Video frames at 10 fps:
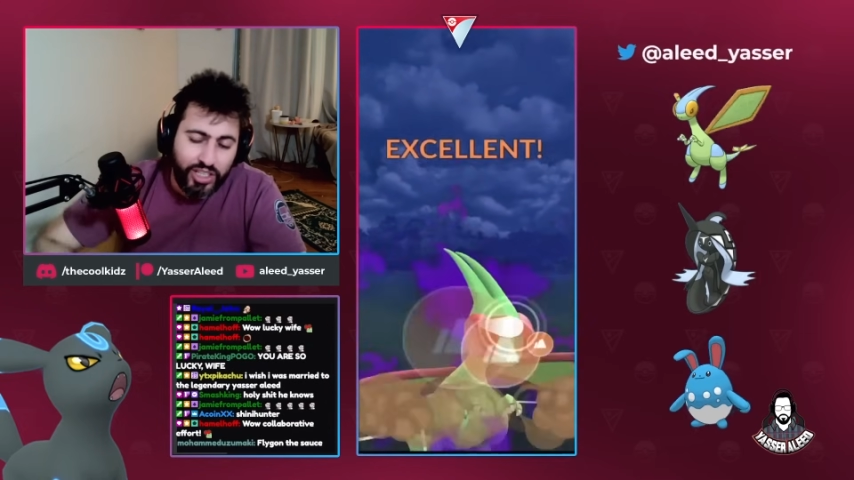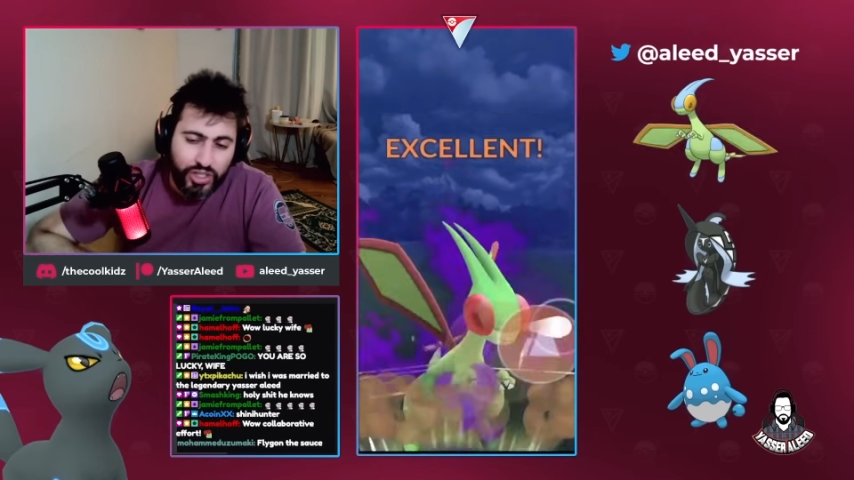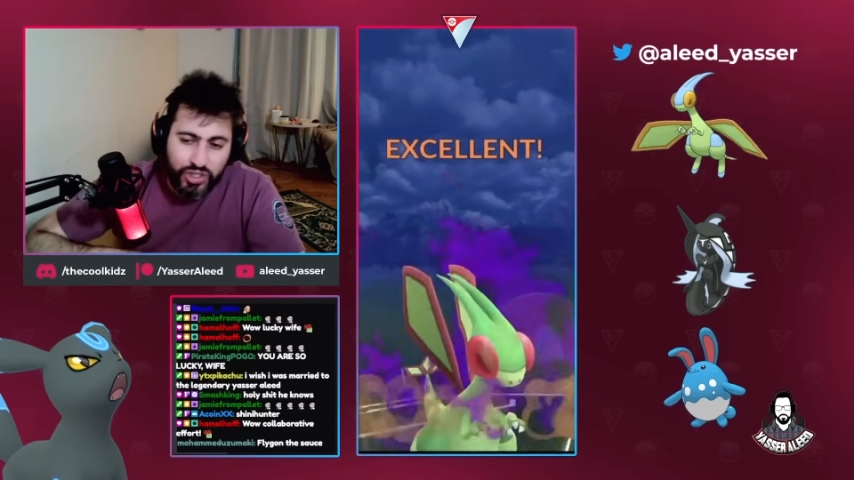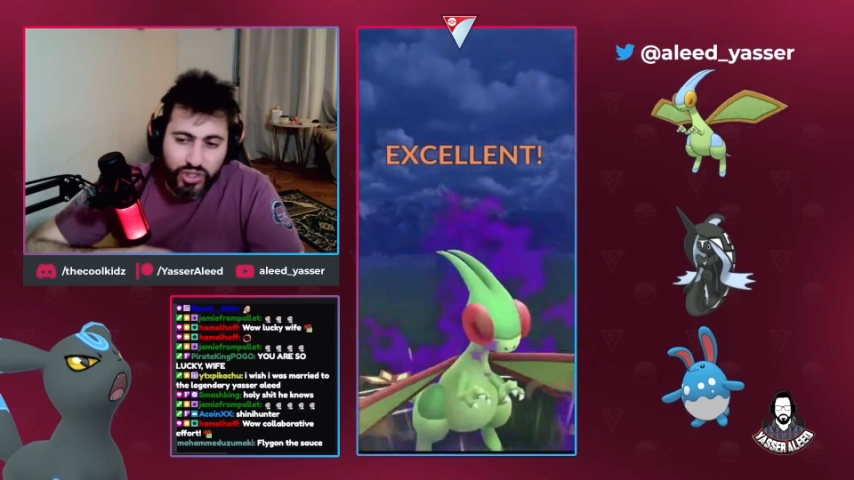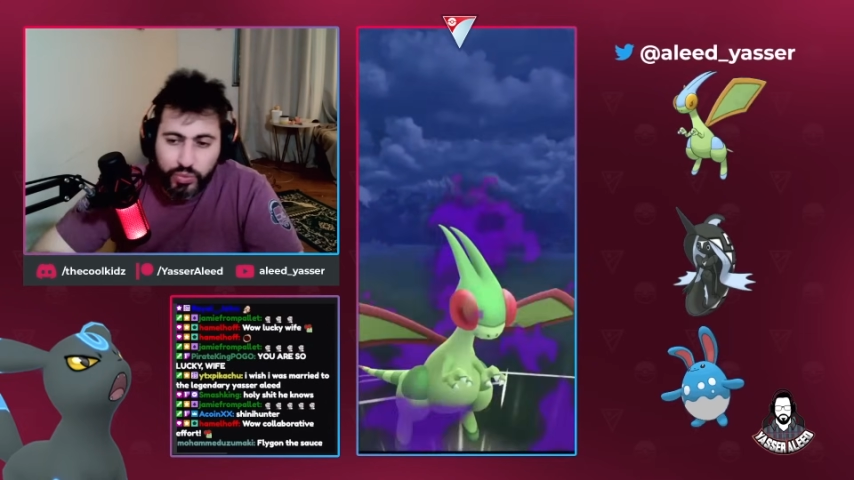
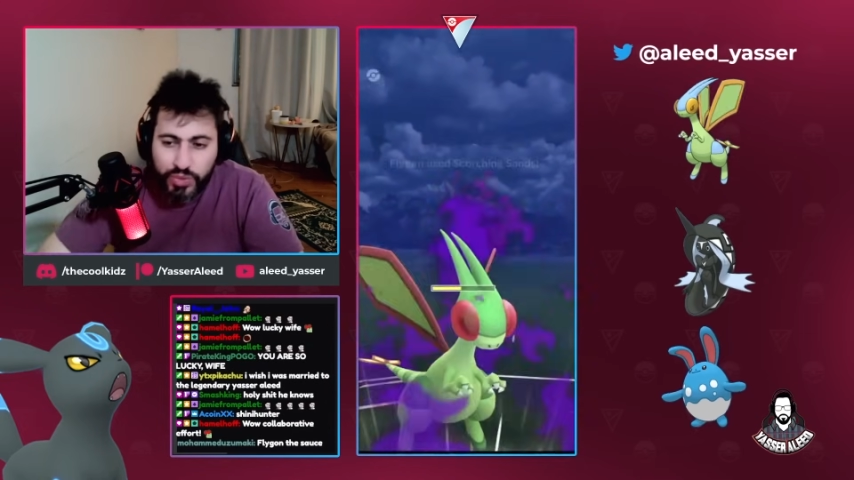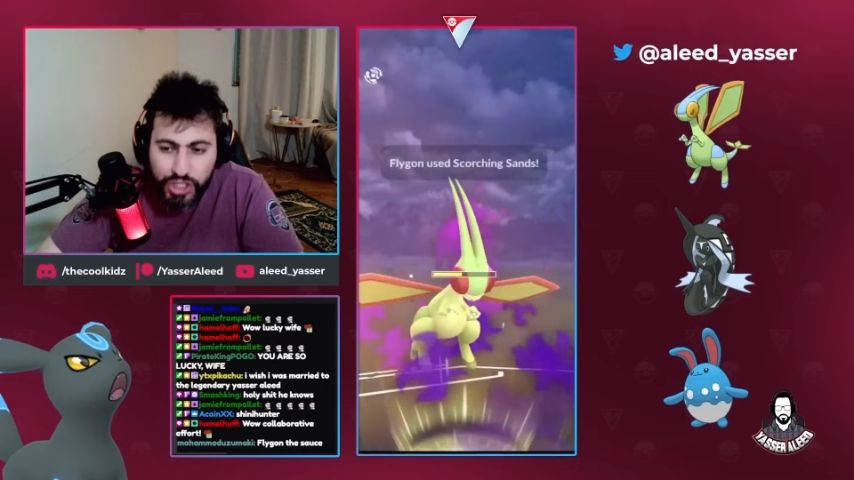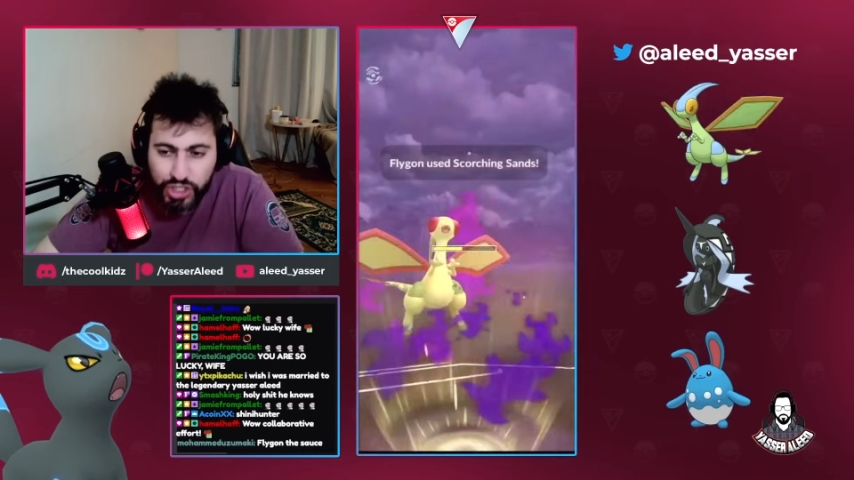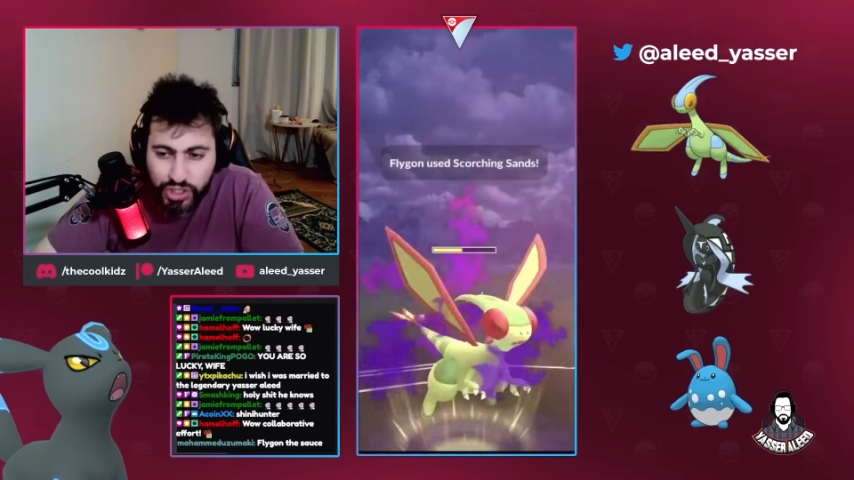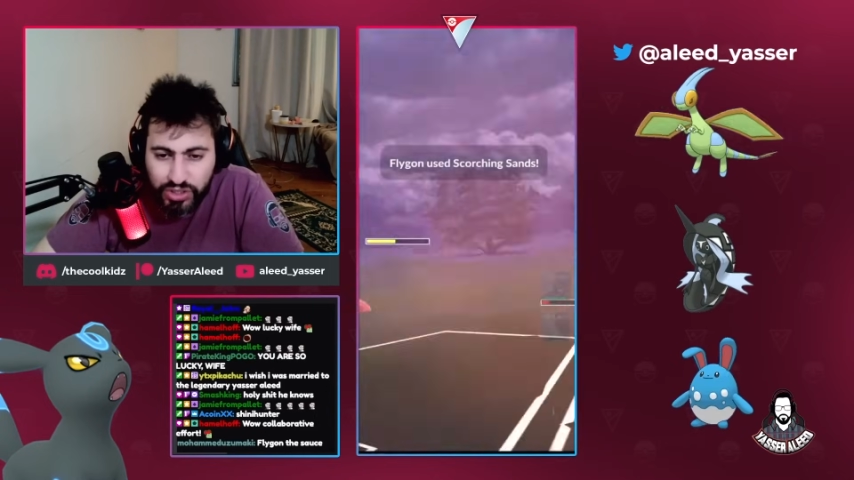So we
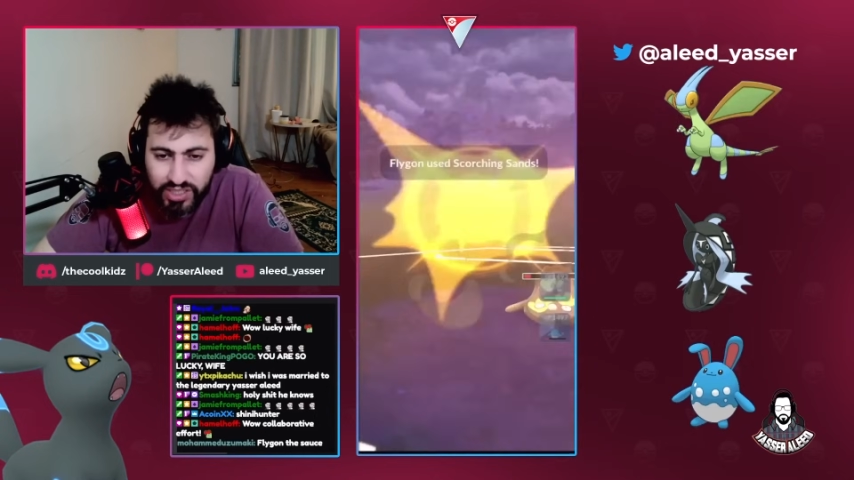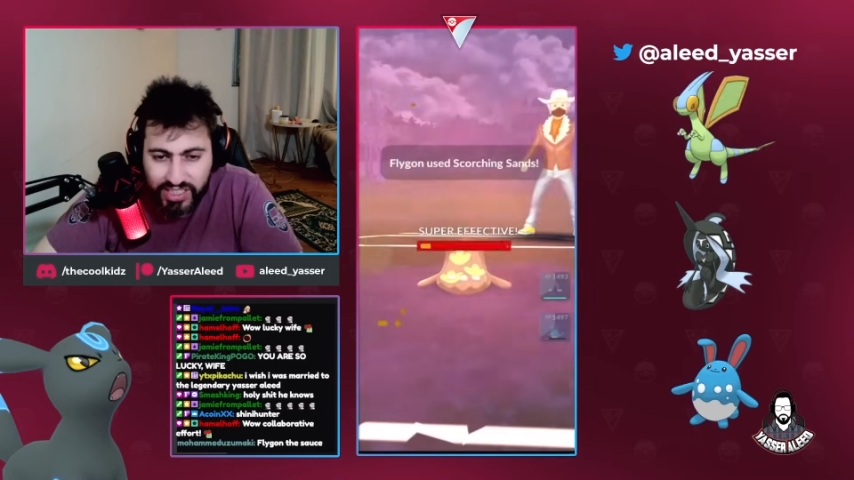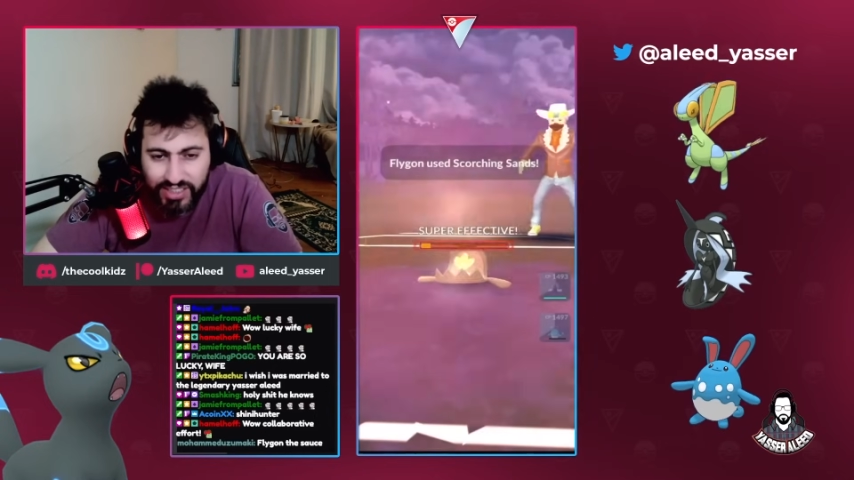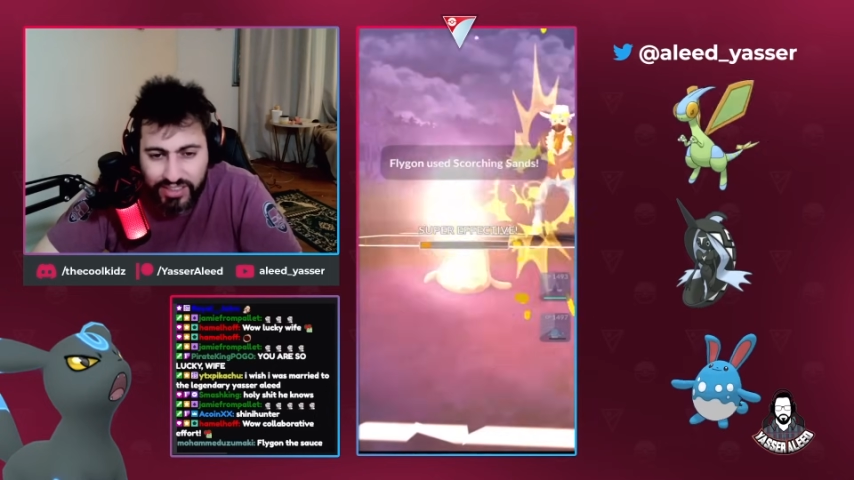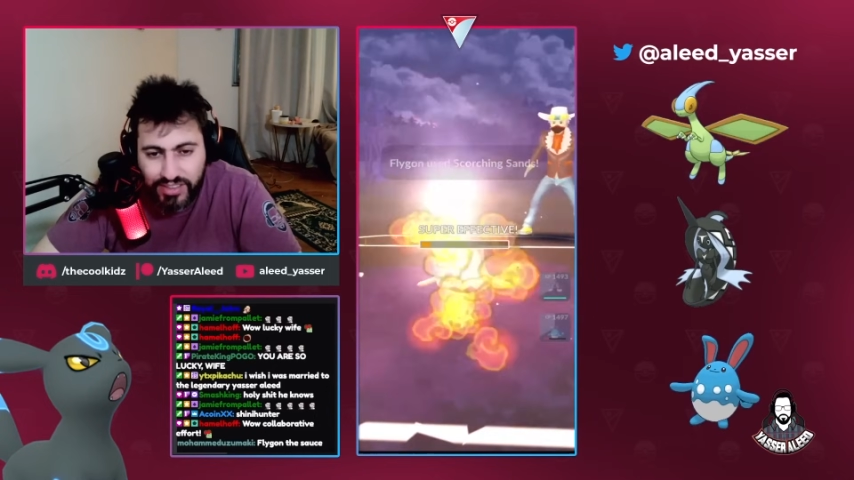should
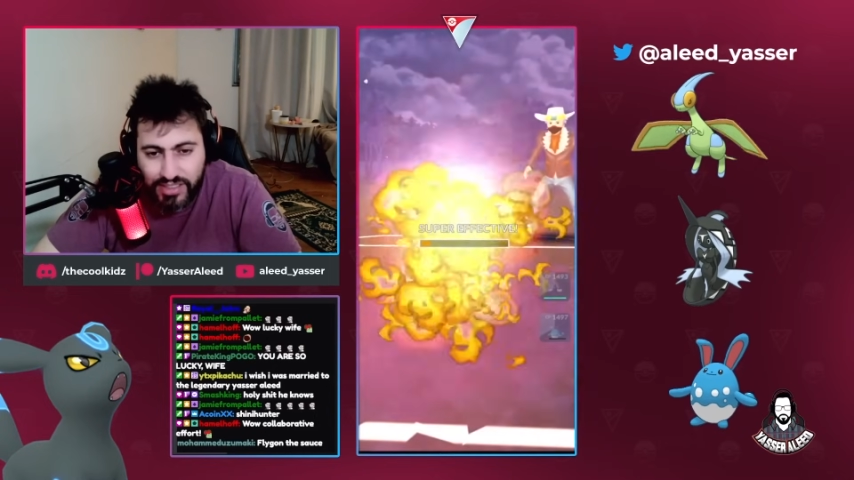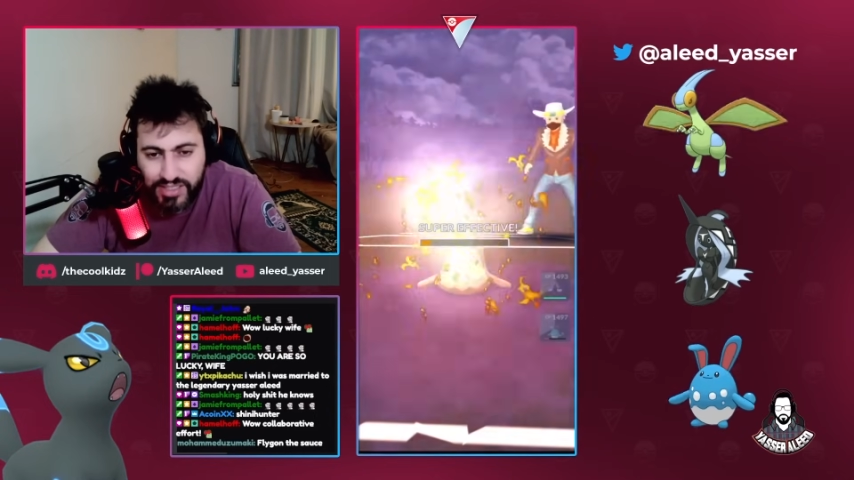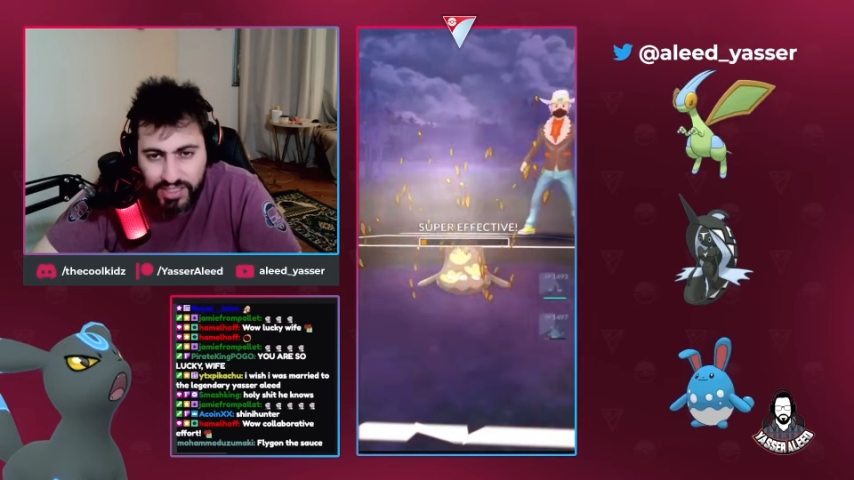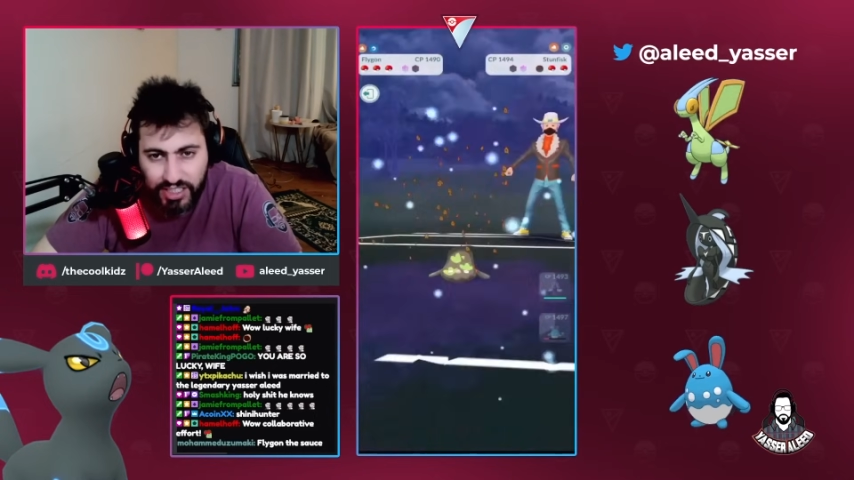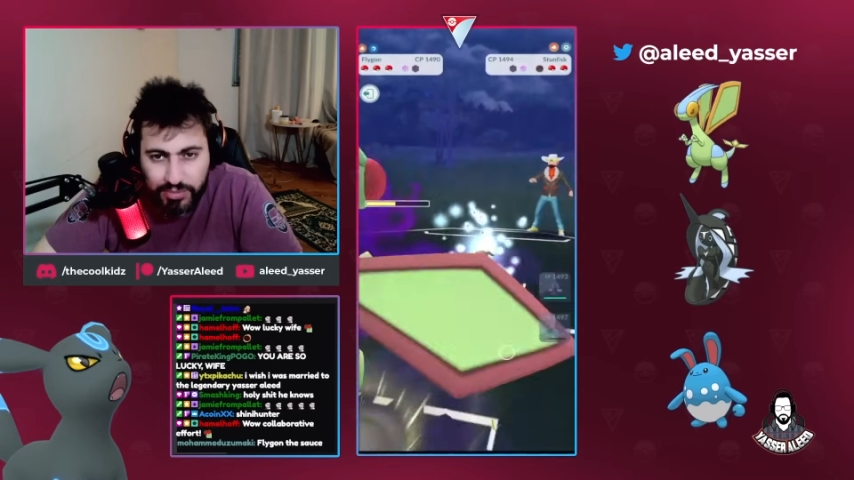take
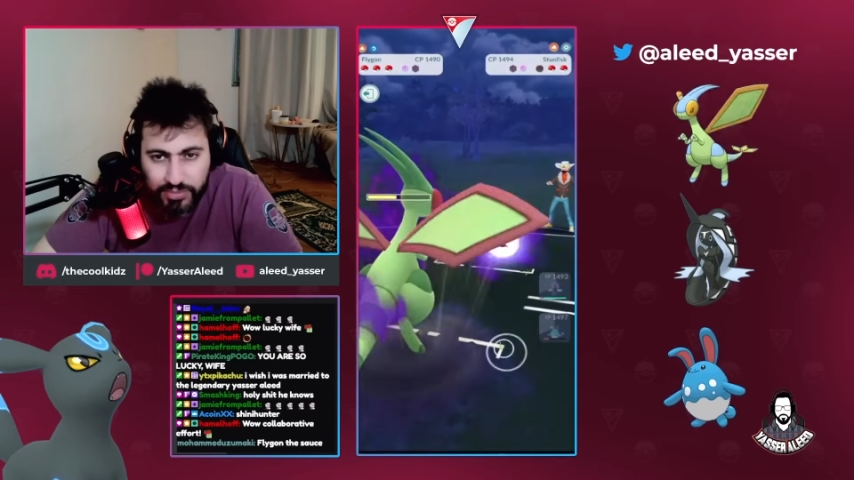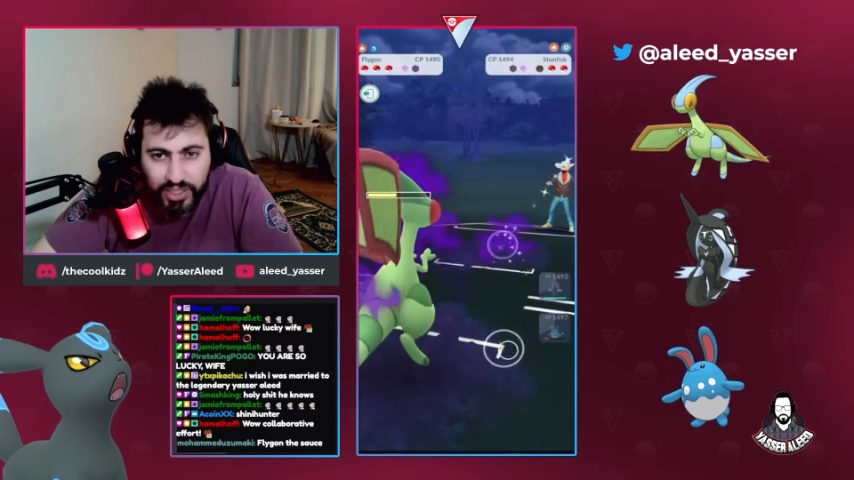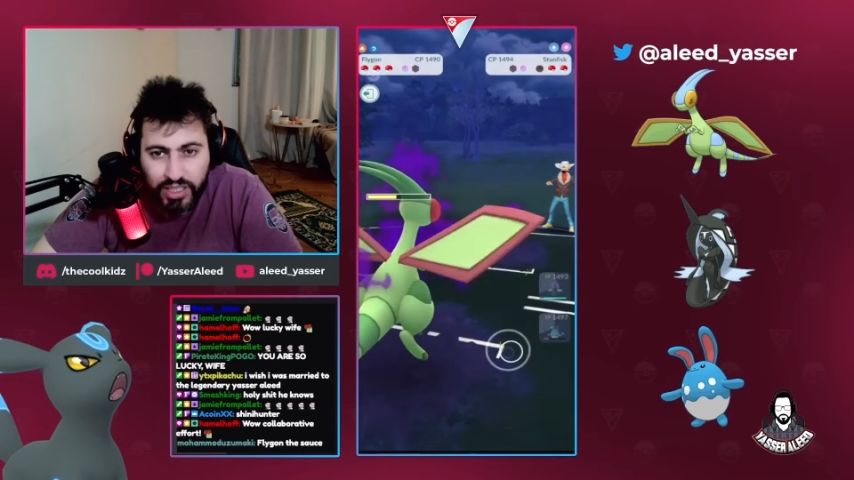this game,